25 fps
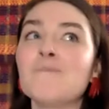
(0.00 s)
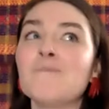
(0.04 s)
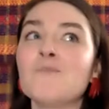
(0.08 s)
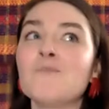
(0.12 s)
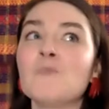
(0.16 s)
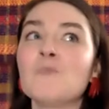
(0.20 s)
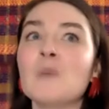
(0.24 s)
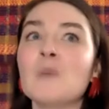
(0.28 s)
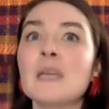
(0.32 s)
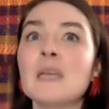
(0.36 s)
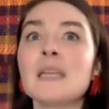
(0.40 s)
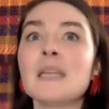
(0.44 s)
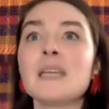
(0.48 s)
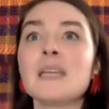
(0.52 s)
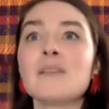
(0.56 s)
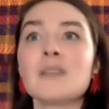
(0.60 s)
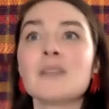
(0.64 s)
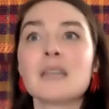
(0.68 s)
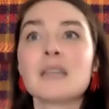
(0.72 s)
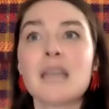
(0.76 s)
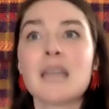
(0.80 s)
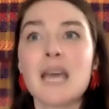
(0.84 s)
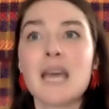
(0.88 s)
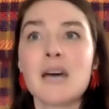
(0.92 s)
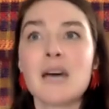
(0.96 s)
And
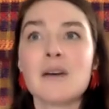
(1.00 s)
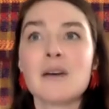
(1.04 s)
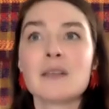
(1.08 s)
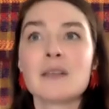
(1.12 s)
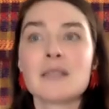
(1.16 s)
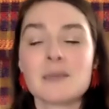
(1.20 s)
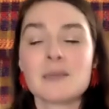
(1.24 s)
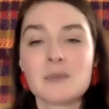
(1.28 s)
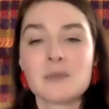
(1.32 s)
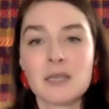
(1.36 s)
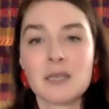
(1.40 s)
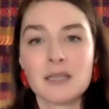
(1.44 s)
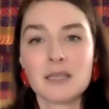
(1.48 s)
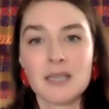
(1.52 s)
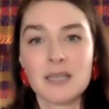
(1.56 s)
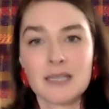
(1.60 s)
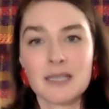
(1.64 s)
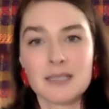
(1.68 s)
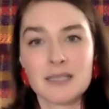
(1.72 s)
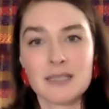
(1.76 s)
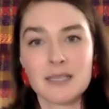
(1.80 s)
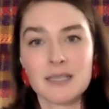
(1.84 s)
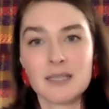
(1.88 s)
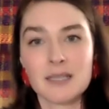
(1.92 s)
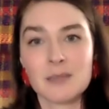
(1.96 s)
even now, as I'm
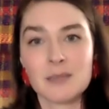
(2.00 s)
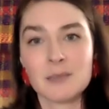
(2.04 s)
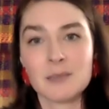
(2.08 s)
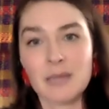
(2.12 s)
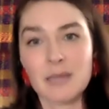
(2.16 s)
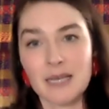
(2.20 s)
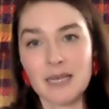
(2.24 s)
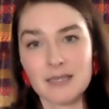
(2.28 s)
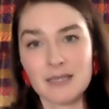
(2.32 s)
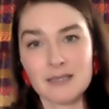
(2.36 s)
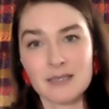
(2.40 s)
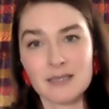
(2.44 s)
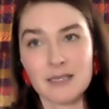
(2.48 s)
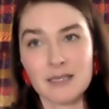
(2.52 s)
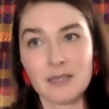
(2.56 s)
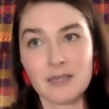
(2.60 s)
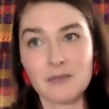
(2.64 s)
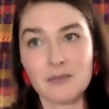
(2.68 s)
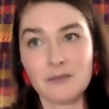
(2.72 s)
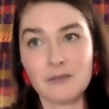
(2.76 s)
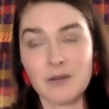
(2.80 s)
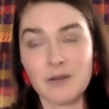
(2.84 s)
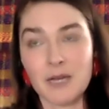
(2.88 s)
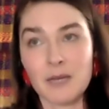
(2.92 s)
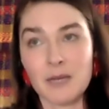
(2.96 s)
collecting the plastic
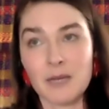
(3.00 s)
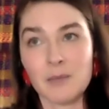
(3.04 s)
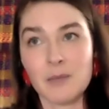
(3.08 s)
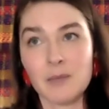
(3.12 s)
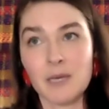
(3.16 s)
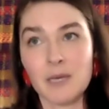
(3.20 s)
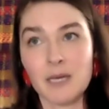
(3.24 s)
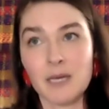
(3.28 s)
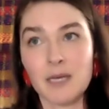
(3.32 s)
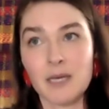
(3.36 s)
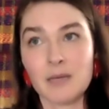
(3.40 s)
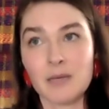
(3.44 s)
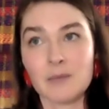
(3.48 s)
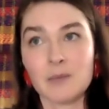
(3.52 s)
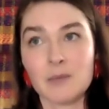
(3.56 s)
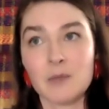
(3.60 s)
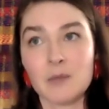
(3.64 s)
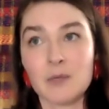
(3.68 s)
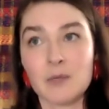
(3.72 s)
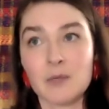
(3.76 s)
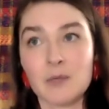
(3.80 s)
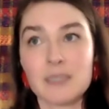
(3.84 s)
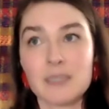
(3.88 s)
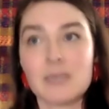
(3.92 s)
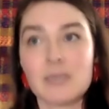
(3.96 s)
from
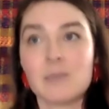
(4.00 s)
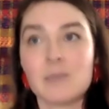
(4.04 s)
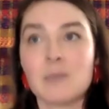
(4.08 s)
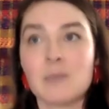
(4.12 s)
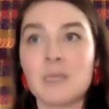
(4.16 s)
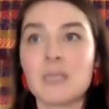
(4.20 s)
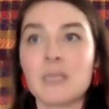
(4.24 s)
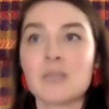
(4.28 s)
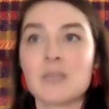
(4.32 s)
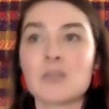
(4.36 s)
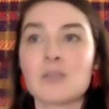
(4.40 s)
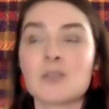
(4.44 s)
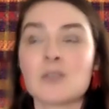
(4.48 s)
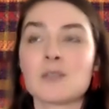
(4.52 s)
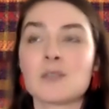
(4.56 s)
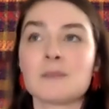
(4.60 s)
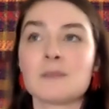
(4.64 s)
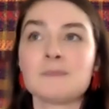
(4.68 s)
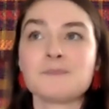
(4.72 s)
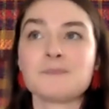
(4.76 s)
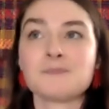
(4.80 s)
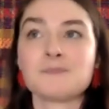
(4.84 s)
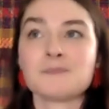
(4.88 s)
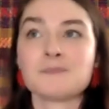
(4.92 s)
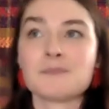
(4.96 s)
Crissy Beach,
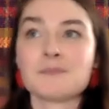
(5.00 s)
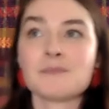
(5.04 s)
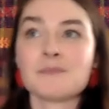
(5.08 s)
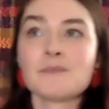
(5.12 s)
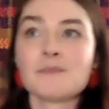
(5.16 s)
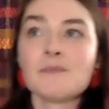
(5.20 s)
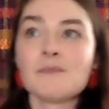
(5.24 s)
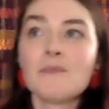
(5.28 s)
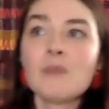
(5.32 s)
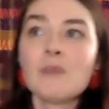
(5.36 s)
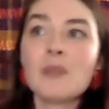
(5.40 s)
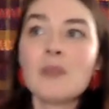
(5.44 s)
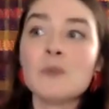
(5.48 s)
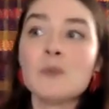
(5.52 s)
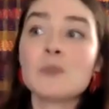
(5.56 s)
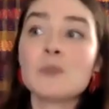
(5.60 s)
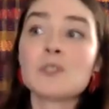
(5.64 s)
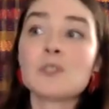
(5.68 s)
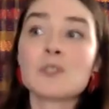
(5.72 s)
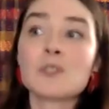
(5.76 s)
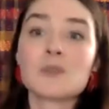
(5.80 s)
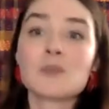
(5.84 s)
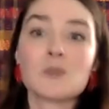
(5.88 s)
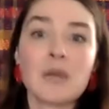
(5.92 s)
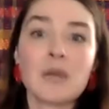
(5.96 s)

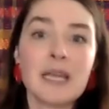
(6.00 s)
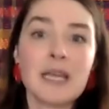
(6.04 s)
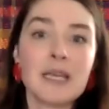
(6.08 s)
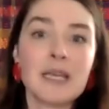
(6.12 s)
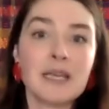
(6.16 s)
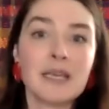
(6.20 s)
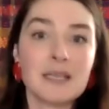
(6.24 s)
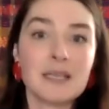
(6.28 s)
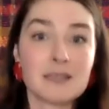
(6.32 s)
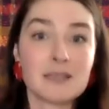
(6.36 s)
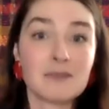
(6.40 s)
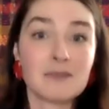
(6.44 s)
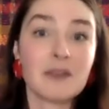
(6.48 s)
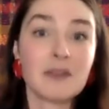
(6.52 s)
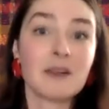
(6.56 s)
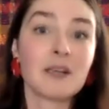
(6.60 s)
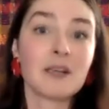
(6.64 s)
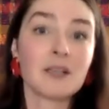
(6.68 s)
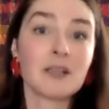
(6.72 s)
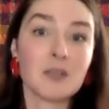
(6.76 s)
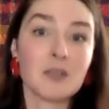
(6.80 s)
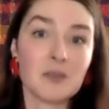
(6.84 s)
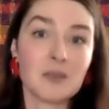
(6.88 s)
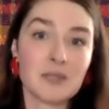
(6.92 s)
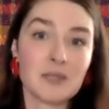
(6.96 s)
which is it's very
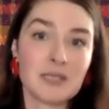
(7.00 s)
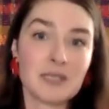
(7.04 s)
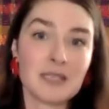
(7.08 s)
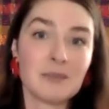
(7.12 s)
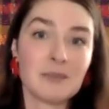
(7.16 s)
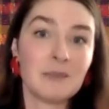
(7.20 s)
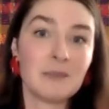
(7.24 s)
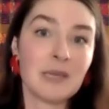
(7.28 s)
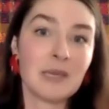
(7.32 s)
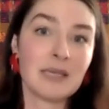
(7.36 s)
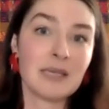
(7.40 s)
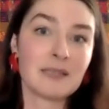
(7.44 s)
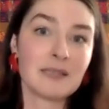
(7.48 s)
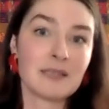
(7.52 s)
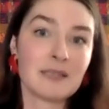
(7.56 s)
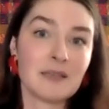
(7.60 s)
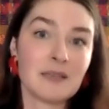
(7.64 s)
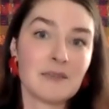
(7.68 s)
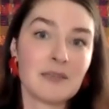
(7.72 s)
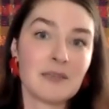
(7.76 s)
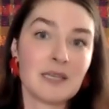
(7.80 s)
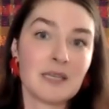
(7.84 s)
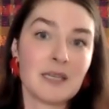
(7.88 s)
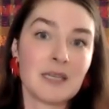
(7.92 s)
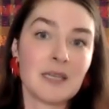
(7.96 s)
close to the base
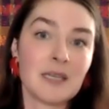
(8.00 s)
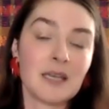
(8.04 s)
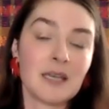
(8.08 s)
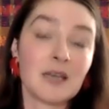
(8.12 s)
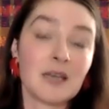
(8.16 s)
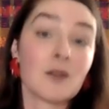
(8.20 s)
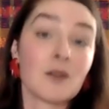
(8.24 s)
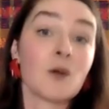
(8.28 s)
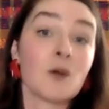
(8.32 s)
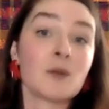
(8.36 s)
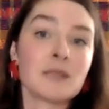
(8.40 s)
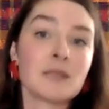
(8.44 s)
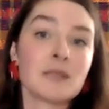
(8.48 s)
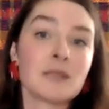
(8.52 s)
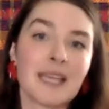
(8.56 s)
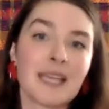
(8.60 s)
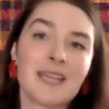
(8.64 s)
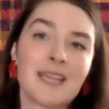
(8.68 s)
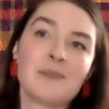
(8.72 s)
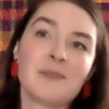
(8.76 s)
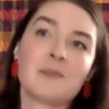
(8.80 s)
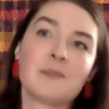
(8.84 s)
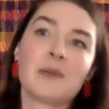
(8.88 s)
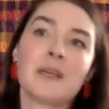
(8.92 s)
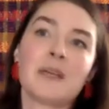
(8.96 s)
of the Golden
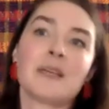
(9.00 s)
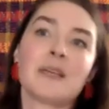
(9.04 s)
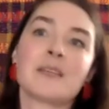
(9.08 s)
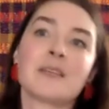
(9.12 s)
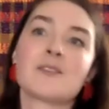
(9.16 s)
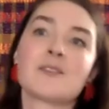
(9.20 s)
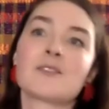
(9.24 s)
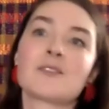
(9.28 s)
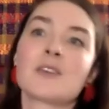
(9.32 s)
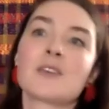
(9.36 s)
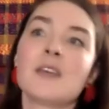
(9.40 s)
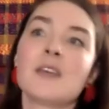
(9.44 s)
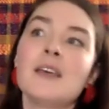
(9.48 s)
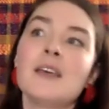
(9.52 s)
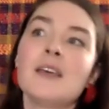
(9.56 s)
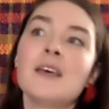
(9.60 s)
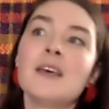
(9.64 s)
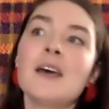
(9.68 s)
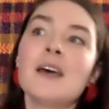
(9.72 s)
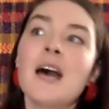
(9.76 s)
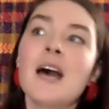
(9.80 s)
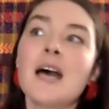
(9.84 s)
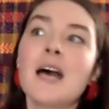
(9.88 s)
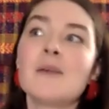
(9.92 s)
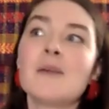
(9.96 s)
Gate Bridge,
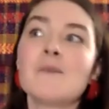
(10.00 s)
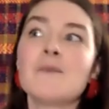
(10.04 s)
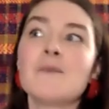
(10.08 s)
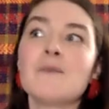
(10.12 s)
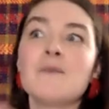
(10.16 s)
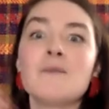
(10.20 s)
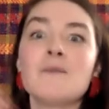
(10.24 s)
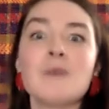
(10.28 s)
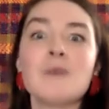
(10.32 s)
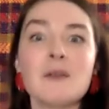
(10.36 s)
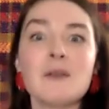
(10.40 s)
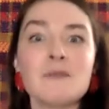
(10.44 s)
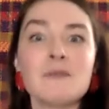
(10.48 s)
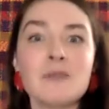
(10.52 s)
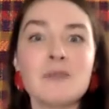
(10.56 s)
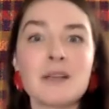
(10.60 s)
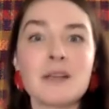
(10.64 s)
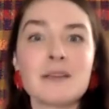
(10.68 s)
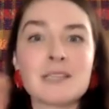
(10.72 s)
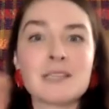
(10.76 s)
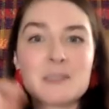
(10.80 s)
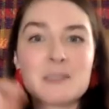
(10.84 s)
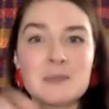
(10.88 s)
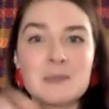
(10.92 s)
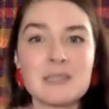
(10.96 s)
I'm
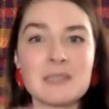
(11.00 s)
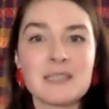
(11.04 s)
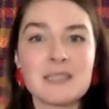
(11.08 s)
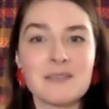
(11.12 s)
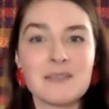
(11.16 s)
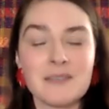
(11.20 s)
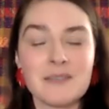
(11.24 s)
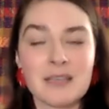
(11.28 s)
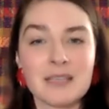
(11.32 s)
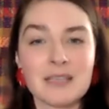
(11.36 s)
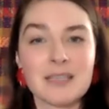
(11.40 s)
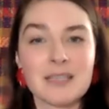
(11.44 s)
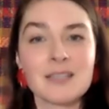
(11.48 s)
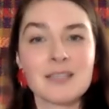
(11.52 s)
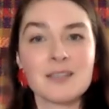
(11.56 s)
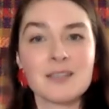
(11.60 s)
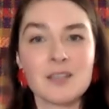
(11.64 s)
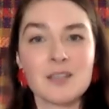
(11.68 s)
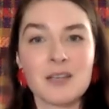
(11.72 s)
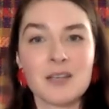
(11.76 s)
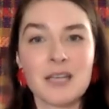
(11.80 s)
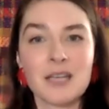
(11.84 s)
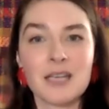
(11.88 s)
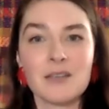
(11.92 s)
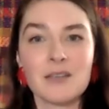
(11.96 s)
very specifically
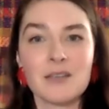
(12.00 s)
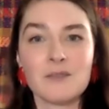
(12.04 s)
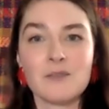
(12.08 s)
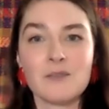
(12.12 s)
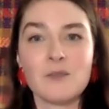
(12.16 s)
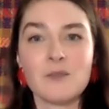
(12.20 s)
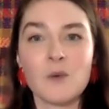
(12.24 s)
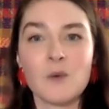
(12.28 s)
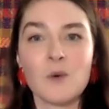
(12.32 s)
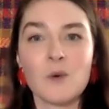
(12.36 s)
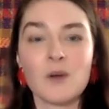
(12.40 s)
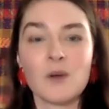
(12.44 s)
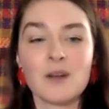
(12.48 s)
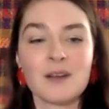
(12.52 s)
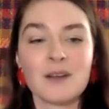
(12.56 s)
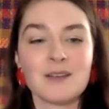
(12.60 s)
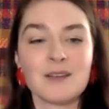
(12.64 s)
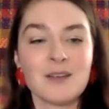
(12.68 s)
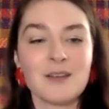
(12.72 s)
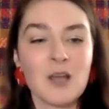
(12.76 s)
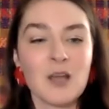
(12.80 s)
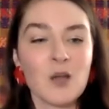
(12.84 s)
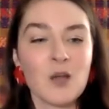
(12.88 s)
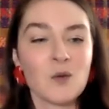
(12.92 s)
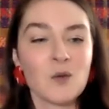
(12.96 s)
looking
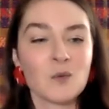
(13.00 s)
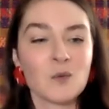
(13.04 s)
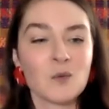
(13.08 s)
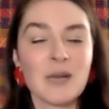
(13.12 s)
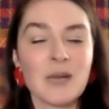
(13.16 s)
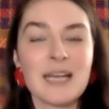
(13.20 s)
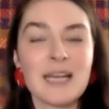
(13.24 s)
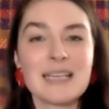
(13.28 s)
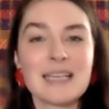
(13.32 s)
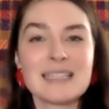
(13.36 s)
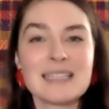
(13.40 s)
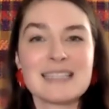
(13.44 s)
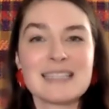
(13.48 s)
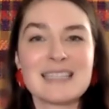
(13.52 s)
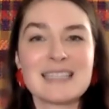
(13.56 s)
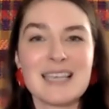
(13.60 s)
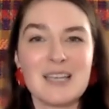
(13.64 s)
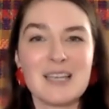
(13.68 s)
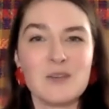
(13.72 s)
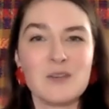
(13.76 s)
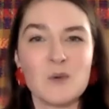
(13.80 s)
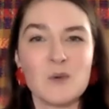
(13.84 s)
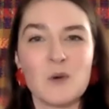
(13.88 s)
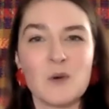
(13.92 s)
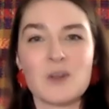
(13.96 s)
for reds
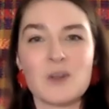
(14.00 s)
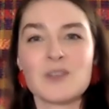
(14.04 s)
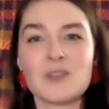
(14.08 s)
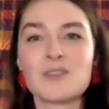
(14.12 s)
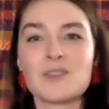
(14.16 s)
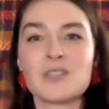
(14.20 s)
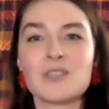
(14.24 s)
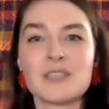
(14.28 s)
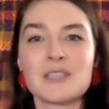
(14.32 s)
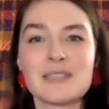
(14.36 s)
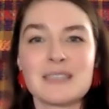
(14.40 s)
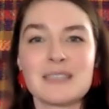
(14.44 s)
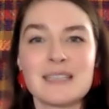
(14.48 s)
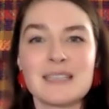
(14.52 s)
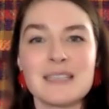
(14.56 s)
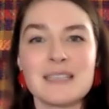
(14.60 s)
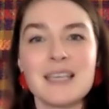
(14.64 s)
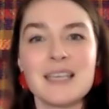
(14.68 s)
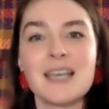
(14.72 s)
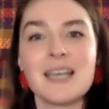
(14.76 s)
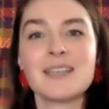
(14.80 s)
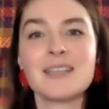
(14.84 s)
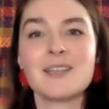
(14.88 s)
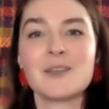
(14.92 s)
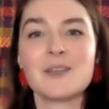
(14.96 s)
and oranges and
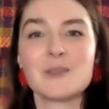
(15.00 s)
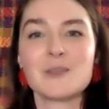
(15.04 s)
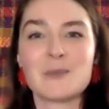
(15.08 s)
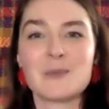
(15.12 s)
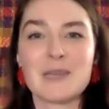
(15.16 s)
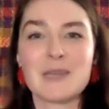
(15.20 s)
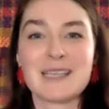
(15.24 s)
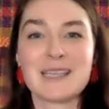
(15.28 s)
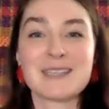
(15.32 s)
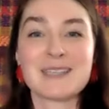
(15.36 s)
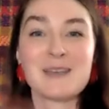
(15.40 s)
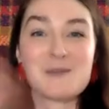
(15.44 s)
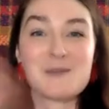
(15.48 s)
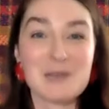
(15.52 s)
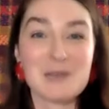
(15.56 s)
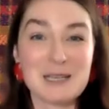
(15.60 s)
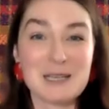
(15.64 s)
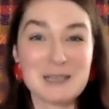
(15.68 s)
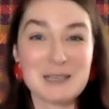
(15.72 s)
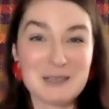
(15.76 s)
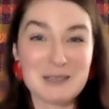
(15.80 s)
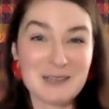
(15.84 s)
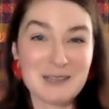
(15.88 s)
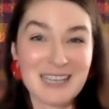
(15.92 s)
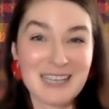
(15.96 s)
yellows because I want
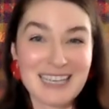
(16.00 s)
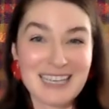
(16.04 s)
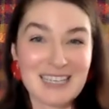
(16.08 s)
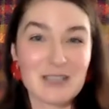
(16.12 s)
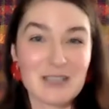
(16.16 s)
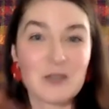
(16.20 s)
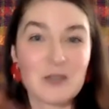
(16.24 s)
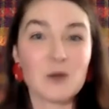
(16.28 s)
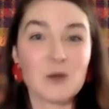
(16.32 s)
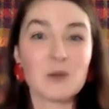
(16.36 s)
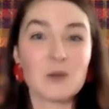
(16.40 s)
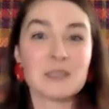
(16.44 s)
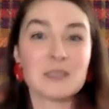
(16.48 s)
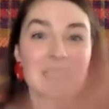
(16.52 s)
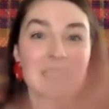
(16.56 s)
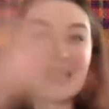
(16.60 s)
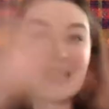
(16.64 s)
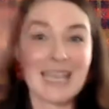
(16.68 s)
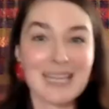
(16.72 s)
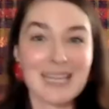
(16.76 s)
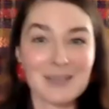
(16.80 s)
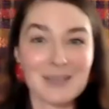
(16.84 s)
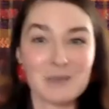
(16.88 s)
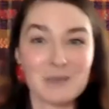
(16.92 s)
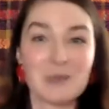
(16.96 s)
to create a Golden
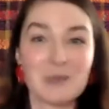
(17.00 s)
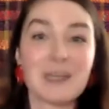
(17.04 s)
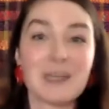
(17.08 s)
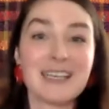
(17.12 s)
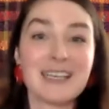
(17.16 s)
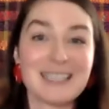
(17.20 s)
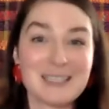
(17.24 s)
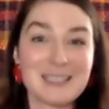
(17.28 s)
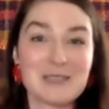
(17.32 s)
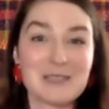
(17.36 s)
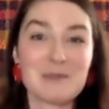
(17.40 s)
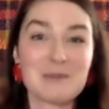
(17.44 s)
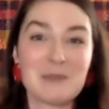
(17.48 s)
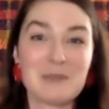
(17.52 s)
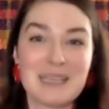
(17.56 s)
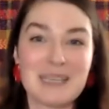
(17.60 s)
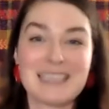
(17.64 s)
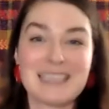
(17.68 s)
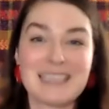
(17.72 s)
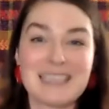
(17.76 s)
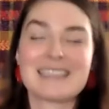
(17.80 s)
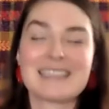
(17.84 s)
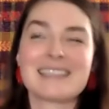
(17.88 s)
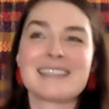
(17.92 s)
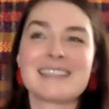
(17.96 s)
Gate Bridge
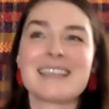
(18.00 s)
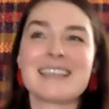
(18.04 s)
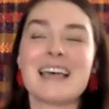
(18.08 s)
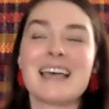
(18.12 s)
piece.